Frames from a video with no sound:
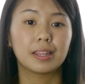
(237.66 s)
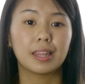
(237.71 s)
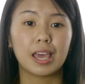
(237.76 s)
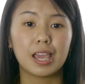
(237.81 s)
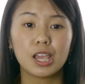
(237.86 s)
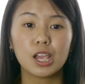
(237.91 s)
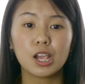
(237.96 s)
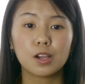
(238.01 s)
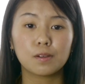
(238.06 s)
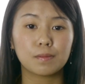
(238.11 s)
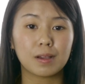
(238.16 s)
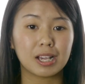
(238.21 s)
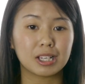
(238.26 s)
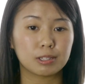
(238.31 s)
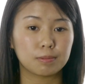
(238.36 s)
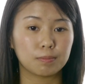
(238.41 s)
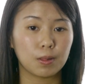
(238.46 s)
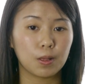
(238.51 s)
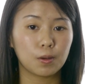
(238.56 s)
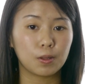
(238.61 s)
layer of ice
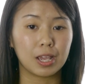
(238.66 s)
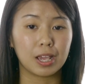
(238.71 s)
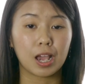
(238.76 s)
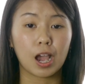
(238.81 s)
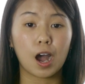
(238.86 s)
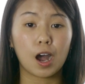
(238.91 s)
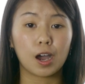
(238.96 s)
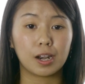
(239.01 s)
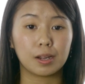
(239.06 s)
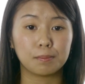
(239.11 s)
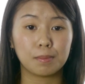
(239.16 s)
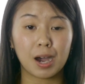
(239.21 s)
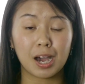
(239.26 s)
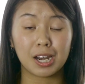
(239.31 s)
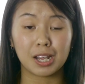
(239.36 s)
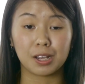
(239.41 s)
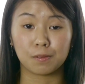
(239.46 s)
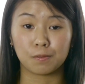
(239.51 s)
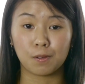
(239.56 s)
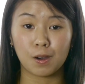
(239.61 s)
floating on a
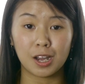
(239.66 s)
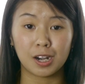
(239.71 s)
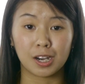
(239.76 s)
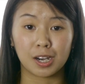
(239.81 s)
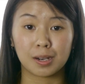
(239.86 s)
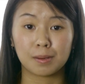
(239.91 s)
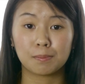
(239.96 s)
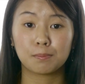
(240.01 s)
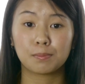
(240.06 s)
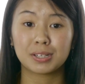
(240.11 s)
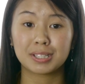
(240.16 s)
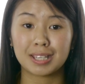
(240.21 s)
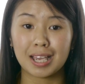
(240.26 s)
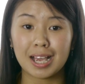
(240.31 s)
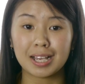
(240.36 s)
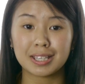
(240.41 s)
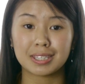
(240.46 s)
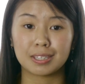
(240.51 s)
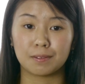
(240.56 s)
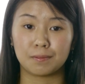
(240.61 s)
body of water
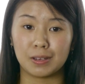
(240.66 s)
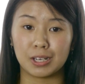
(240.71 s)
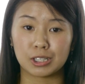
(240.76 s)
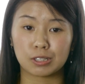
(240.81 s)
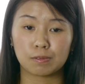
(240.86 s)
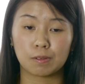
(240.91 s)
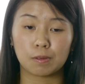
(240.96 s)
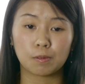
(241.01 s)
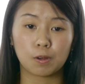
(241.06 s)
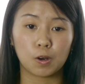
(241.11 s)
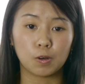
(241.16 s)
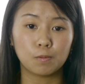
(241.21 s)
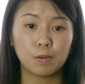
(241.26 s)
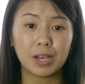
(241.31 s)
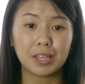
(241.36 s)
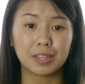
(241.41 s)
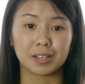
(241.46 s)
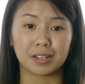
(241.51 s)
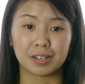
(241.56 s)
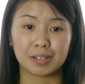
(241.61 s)
protects the fish from cold weather.